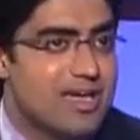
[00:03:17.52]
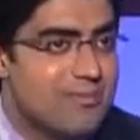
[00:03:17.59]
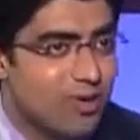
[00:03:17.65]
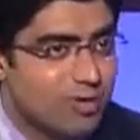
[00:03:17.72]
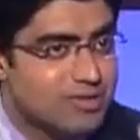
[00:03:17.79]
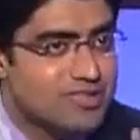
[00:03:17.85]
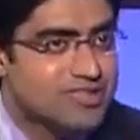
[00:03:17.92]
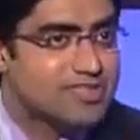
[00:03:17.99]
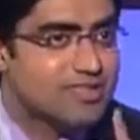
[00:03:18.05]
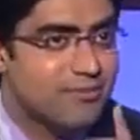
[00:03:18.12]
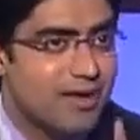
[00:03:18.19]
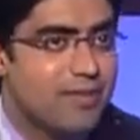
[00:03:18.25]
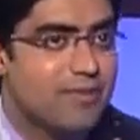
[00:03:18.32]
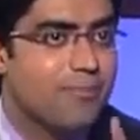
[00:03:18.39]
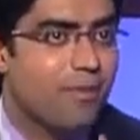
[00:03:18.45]
Emotions is a
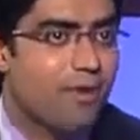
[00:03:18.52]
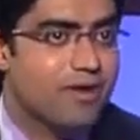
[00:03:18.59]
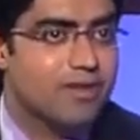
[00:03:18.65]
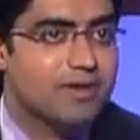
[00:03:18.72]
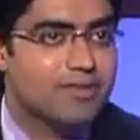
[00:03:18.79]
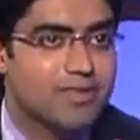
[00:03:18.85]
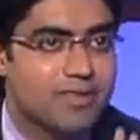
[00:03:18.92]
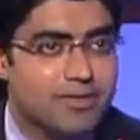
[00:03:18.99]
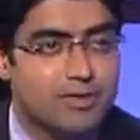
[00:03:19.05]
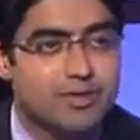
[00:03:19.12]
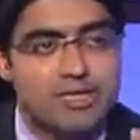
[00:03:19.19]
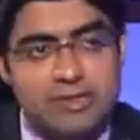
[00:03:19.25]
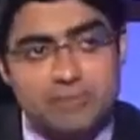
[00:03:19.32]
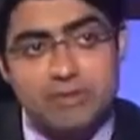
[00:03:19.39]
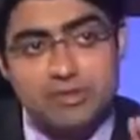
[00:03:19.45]
very important thing to
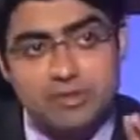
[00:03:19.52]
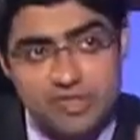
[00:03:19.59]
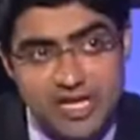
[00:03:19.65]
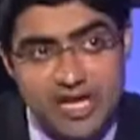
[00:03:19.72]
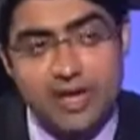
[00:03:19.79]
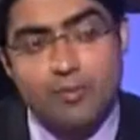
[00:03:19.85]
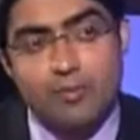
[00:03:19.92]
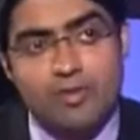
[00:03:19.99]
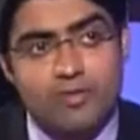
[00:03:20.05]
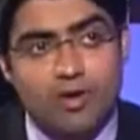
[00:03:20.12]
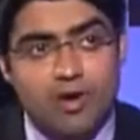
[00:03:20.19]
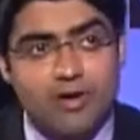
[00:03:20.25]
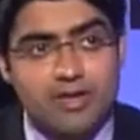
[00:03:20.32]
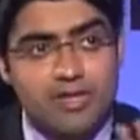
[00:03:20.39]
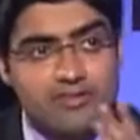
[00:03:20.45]
keep in check when
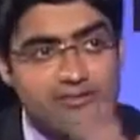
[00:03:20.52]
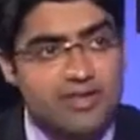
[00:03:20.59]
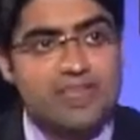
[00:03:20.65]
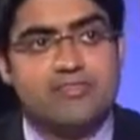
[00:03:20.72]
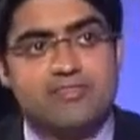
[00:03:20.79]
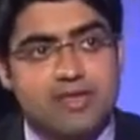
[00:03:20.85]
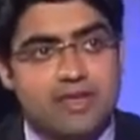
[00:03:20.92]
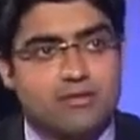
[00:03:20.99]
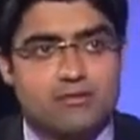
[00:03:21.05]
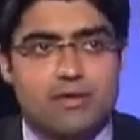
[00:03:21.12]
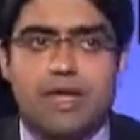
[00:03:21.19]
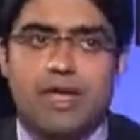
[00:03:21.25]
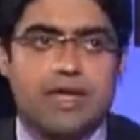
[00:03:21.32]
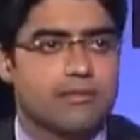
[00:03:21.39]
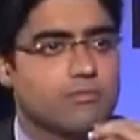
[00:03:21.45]
you're investing. So
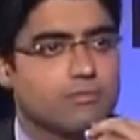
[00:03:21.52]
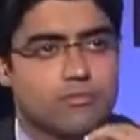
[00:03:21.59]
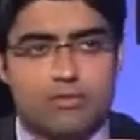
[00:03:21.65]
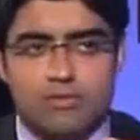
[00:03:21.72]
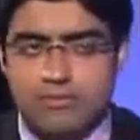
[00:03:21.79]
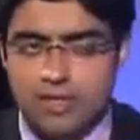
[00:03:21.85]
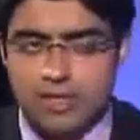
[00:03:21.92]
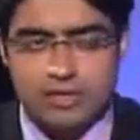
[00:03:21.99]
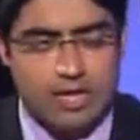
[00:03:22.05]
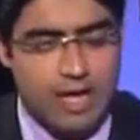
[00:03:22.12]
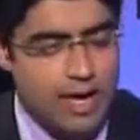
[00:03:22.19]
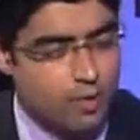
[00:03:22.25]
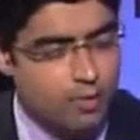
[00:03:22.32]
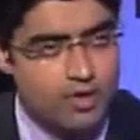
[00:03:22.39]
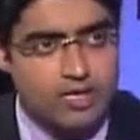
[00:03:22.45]
again, it could be in
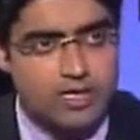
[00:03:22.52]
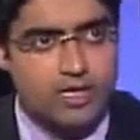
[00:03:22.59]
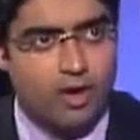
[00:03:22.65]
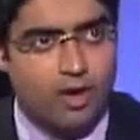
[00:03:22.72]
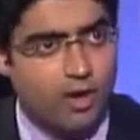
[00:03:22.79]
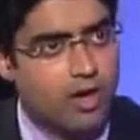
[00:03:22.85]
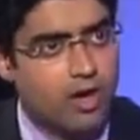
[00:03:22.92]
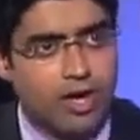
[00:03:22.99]
equity or